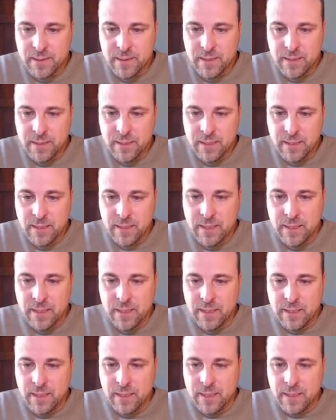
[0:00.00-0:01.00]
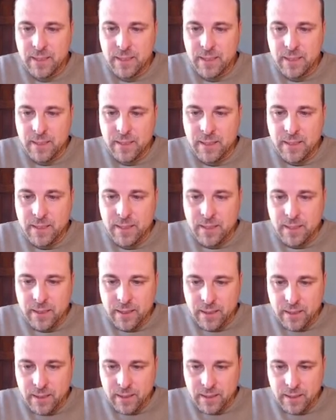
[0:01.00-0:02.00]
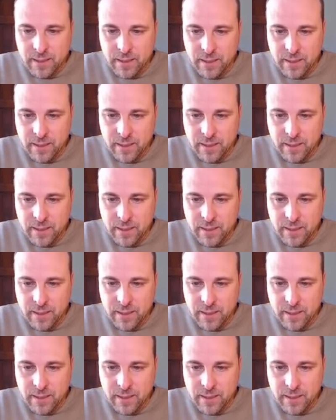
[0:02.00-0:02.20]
Nothing is said.